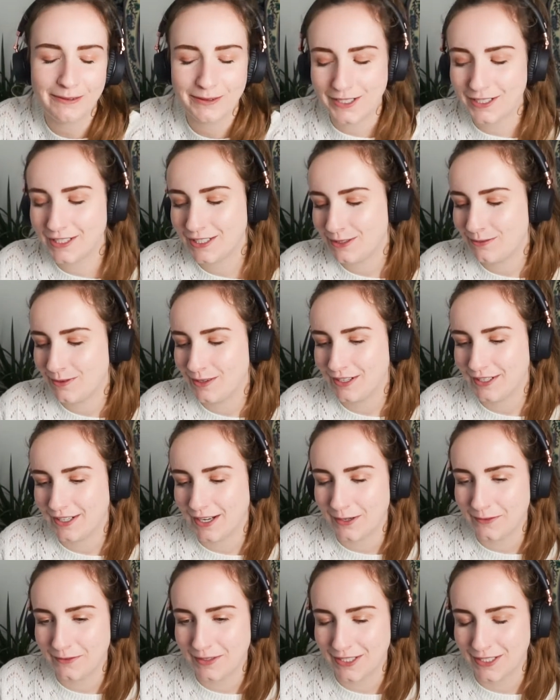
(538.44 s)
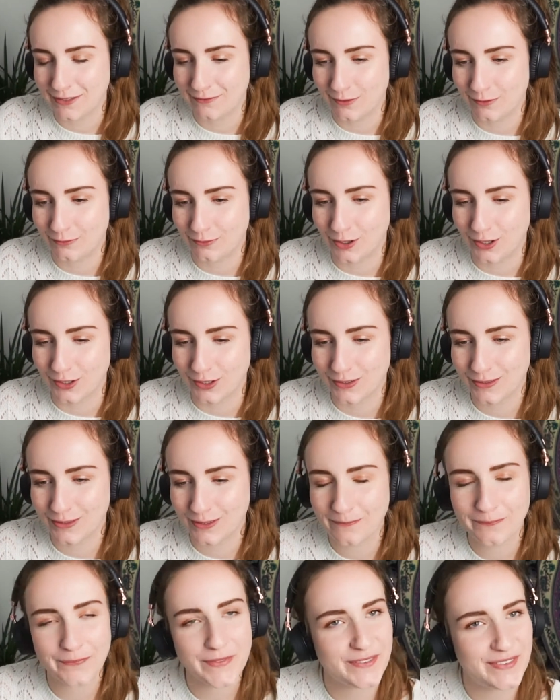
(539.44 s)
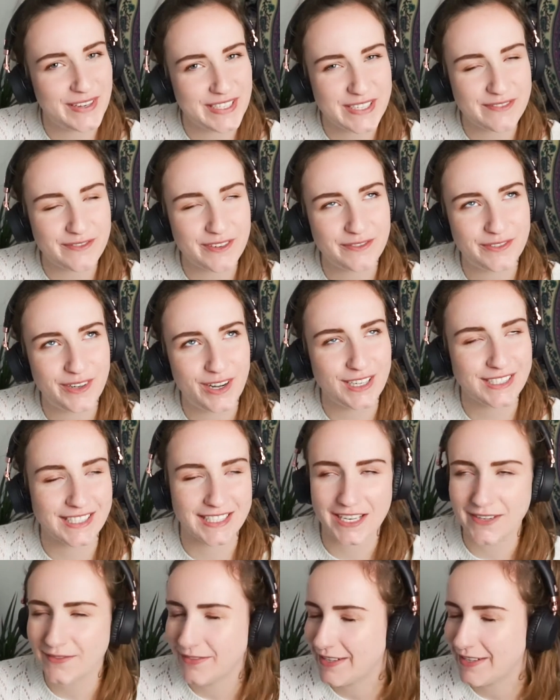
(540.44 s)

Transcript: wouldn't you want to go fishing for frogs? Fishing for frogs, I don't